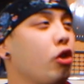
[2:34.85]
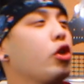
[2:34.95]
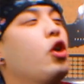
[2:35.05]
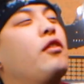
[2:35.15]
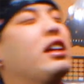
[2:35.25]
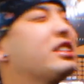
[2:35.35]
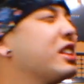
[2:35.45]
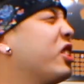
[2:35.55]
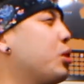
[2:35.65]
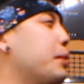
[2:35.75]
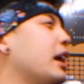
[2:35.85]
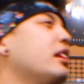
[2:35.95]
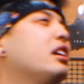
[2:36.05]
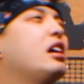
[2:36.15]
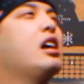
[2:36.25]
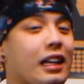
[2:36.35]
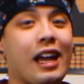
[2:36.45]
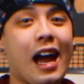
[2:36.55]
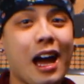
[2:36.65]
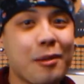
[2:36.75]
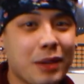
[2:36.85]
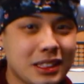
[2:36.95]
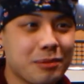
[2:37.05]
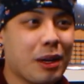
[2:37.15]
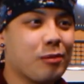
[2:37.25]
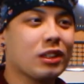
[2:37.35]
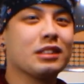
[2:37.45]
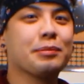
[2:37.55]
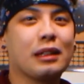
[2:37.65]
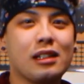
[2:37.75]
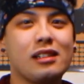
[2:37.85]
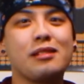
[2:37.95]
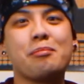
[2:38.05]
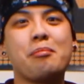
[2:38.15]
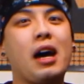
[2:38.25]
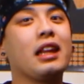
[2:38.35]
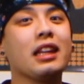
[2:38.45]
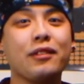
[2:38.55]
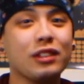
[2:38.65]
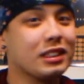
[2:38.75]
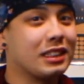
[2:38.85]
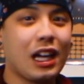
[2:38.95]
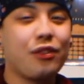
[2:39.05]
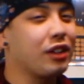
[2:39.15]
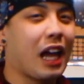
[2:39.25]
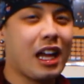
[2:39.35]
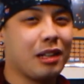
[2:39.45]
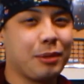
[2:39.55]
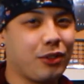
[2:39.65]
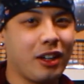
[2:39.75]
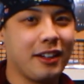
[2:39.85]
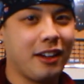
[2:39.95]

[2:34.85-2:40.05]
don't know if that's a good or a bad thing. Yeah, I had amazing memories, but my liver is definitely hating me right